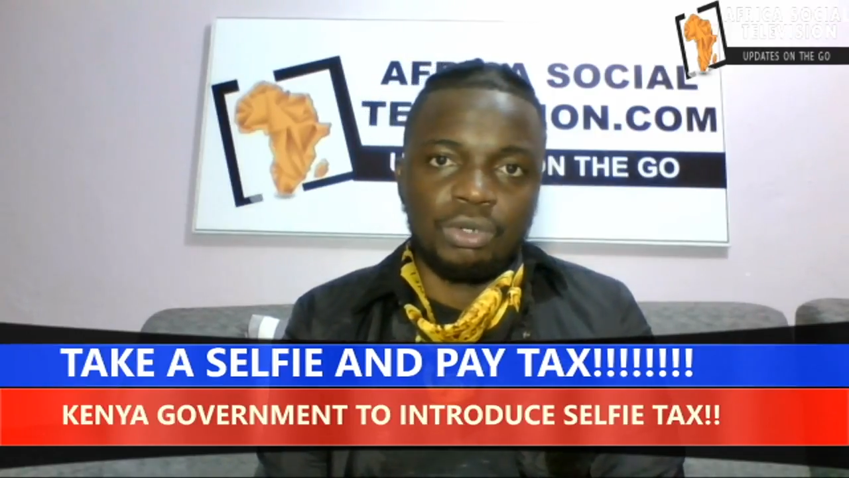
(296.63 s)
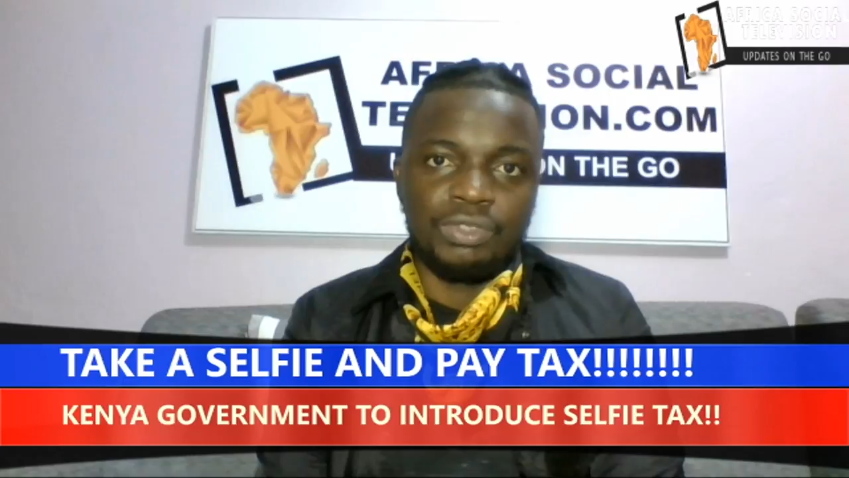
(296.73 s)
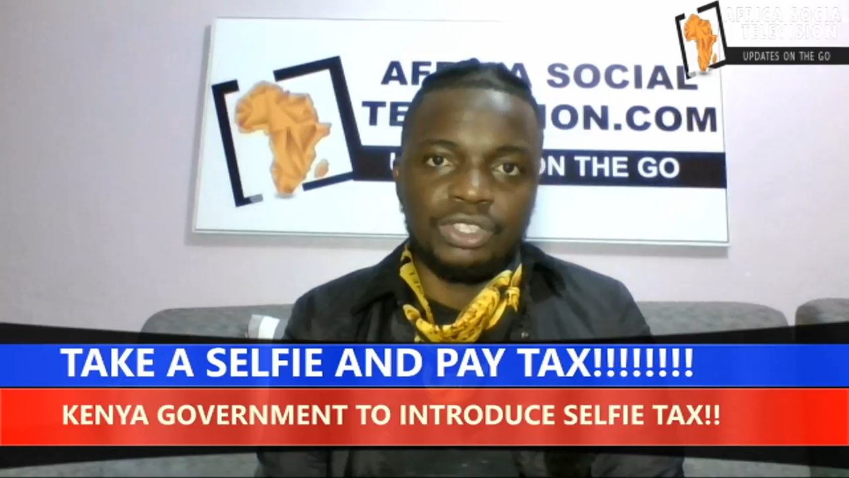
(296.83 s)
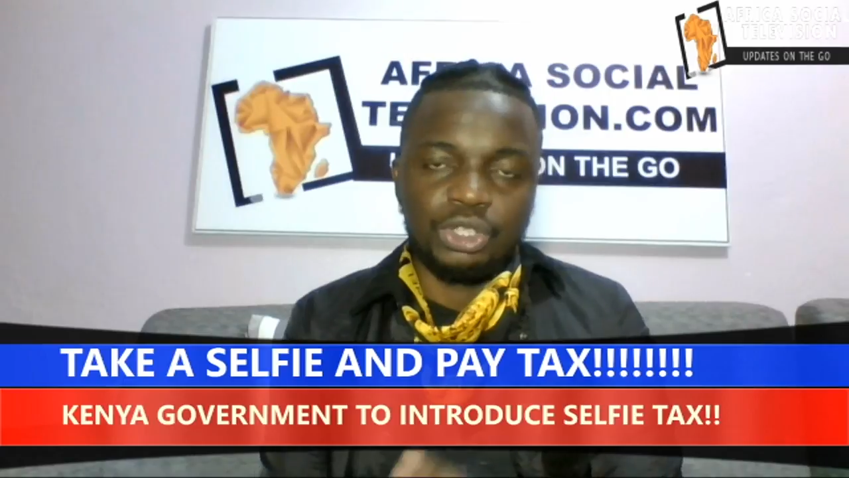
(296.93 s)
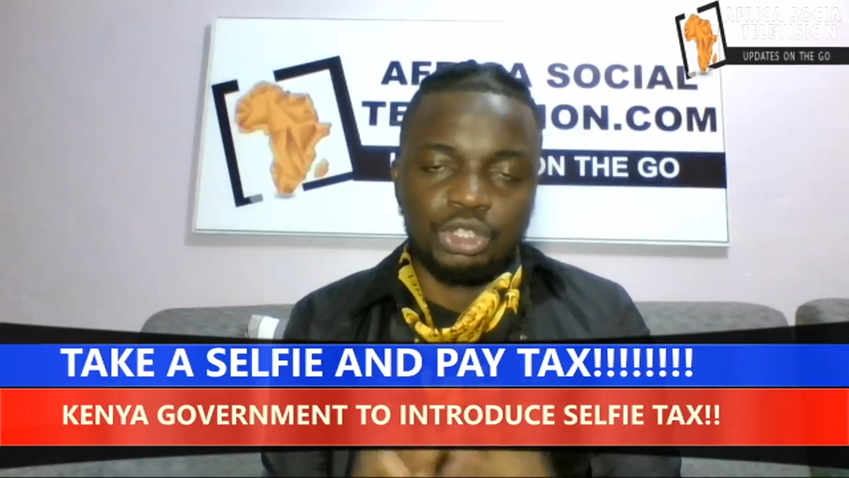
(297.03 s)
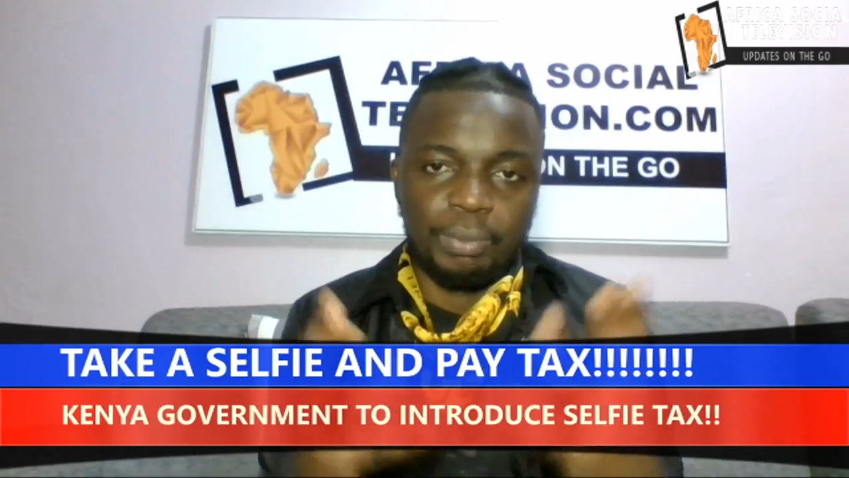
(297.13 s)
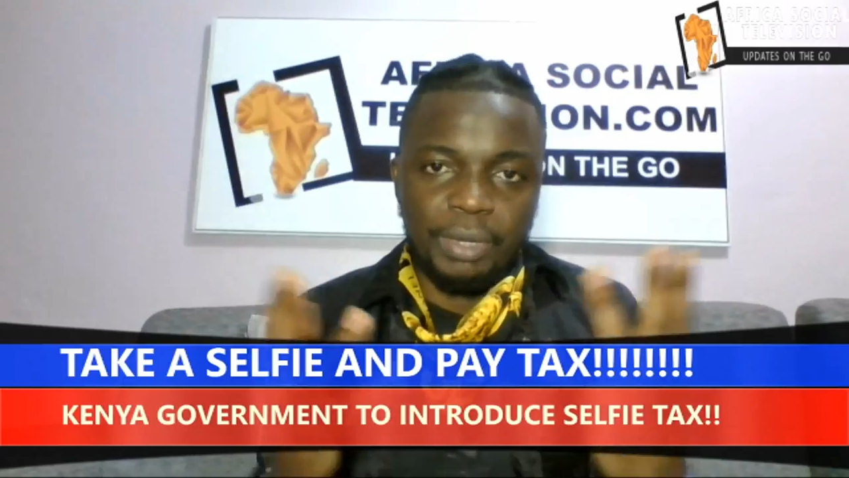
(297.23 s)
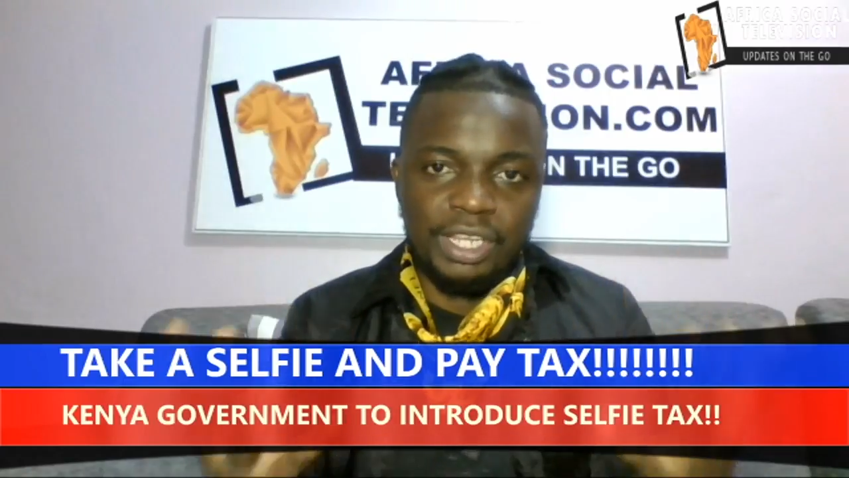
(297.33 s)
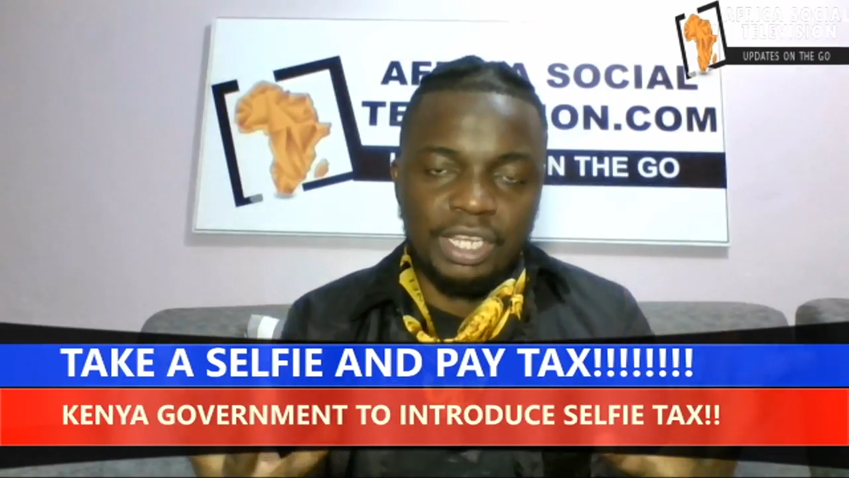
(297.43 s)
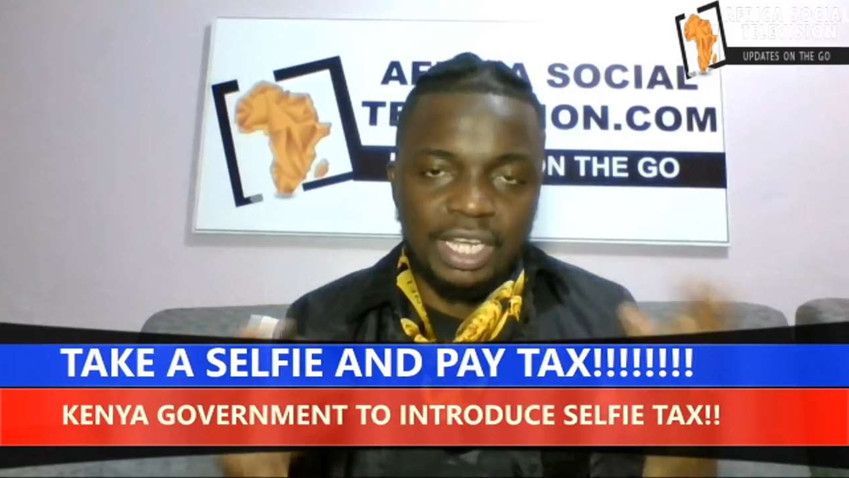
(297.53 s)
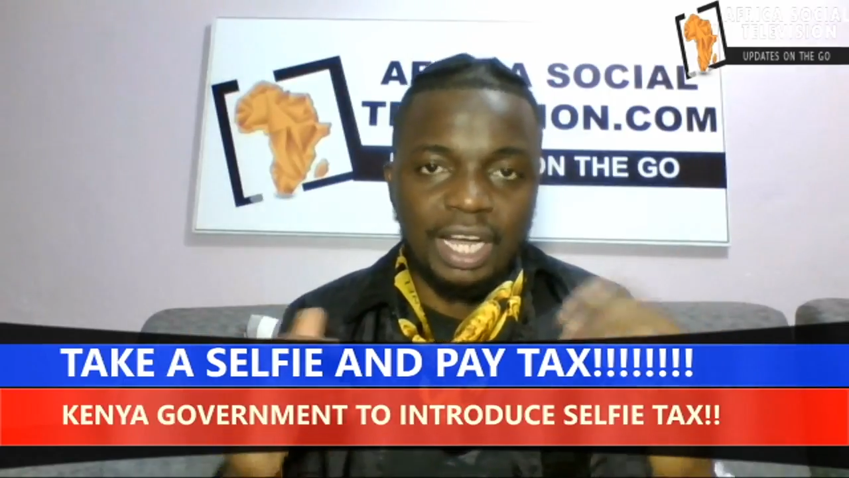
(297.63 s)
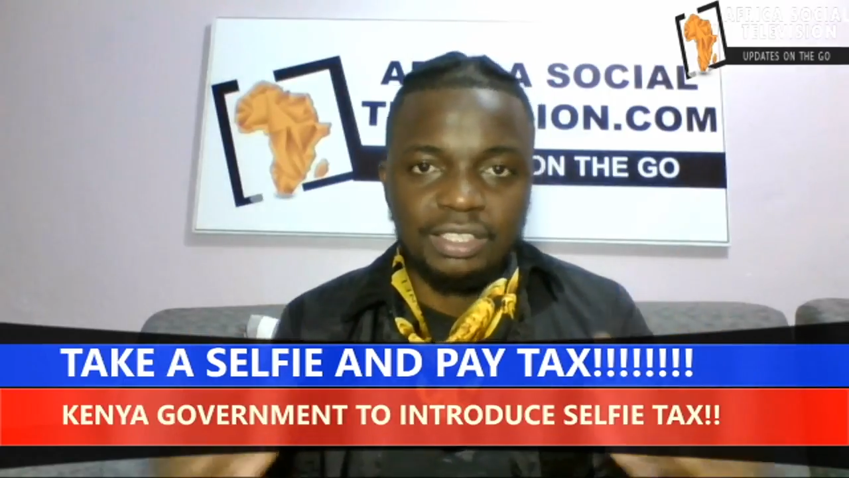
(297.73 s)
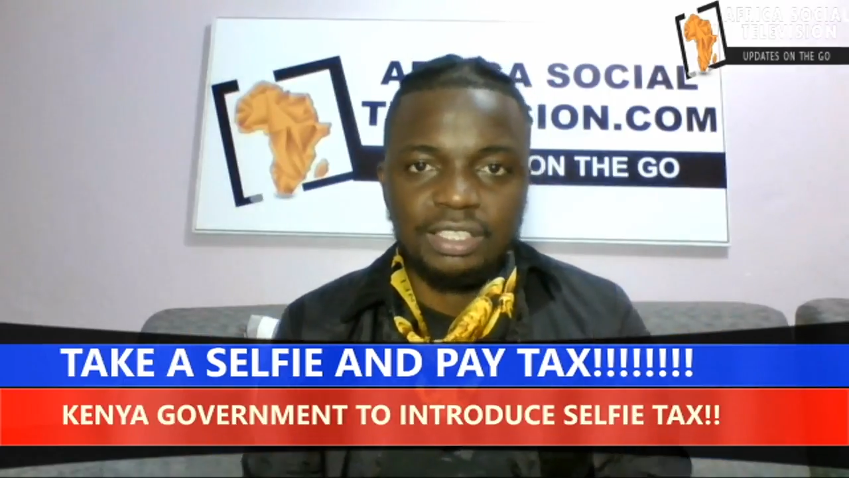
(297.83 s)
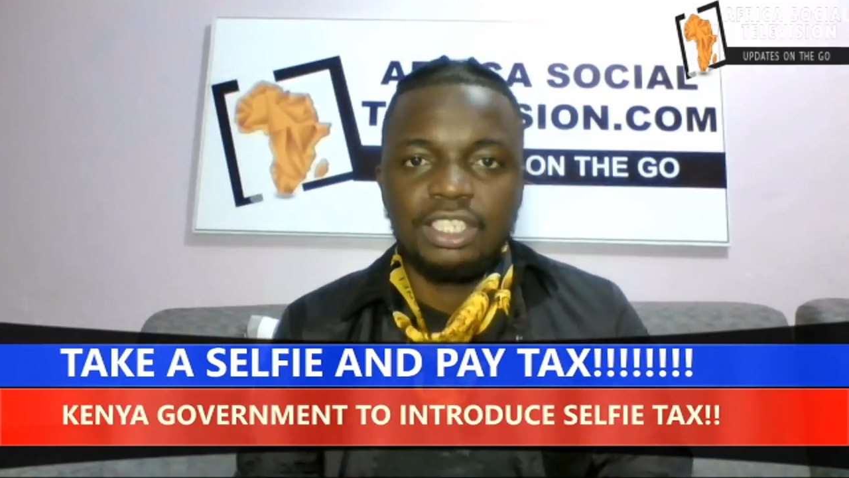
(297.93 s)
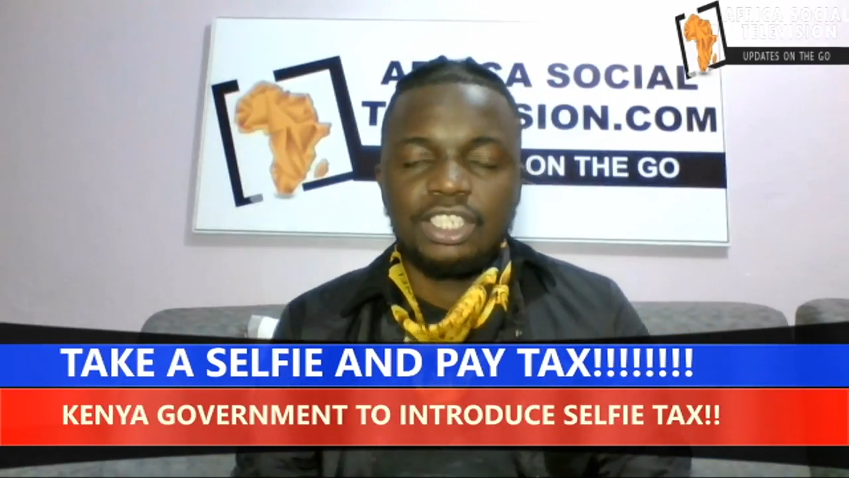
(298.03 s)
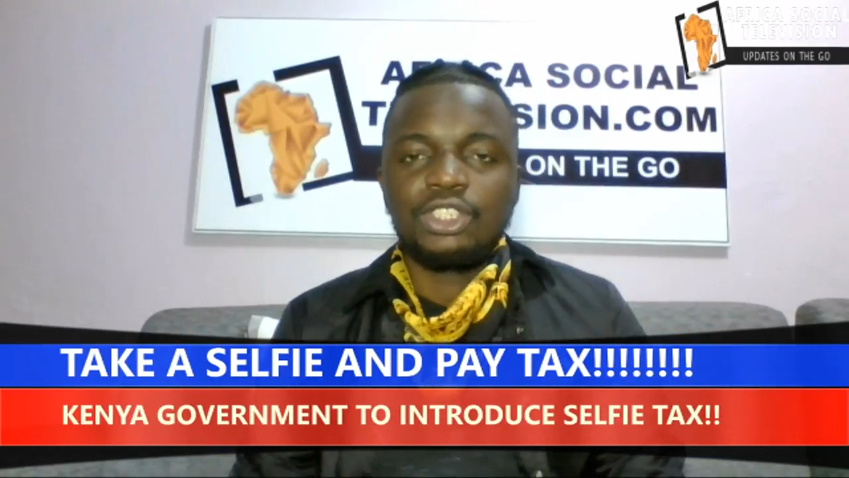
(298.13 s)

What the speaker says: of this social media tax.